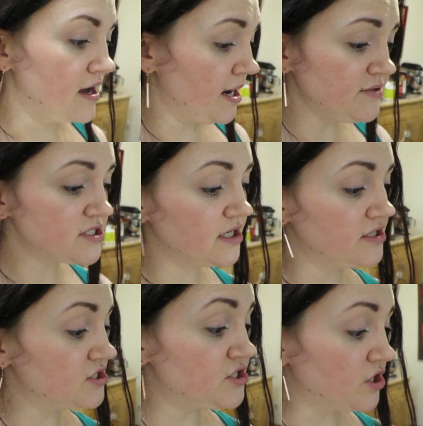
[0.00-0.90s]
And I'm just
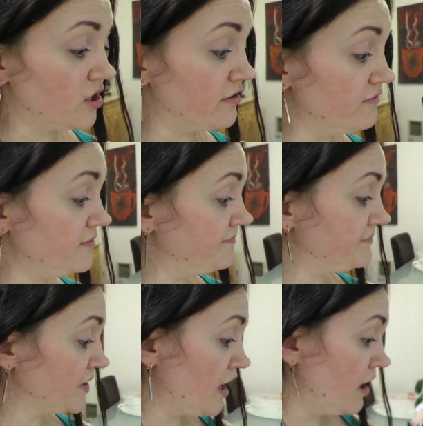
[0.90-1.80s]
gonna serve
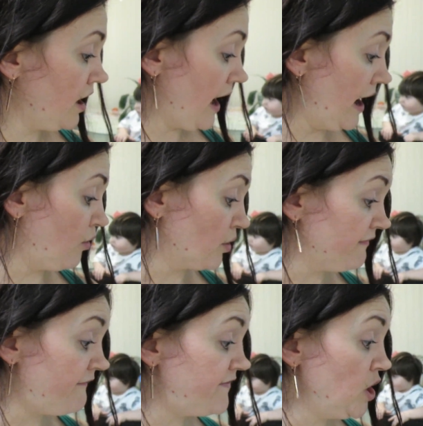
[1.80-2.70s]
our
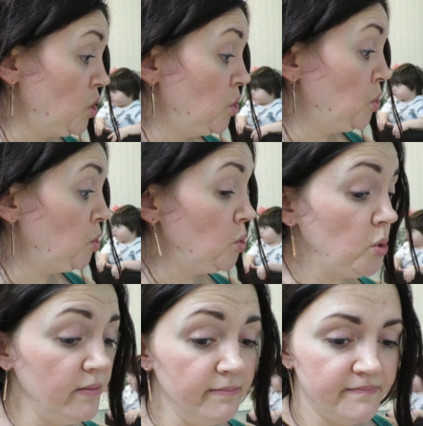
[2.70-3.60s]

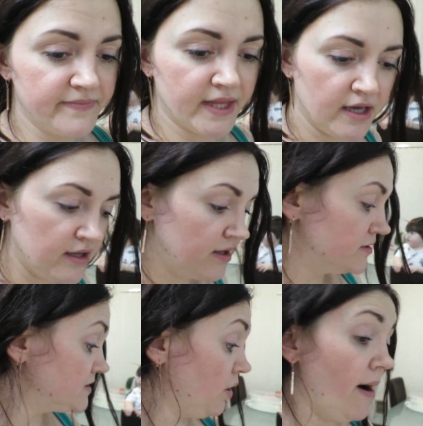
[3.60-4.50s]
food.
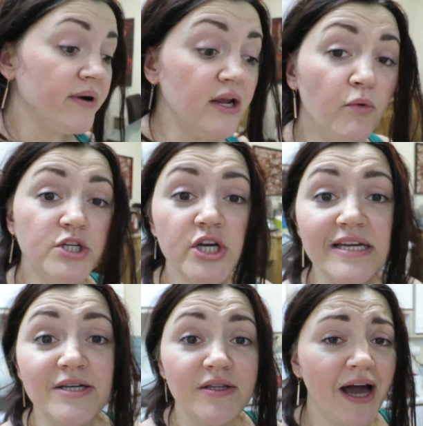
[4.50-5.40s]
So I'm gonna wish you
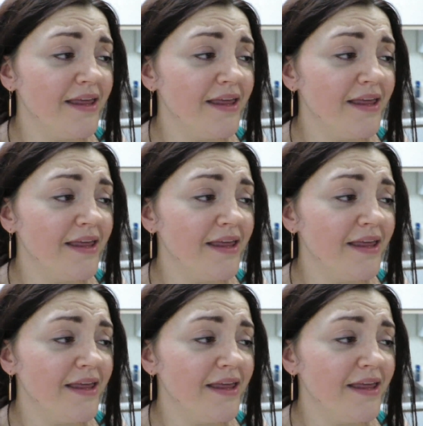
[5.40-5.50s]
guys good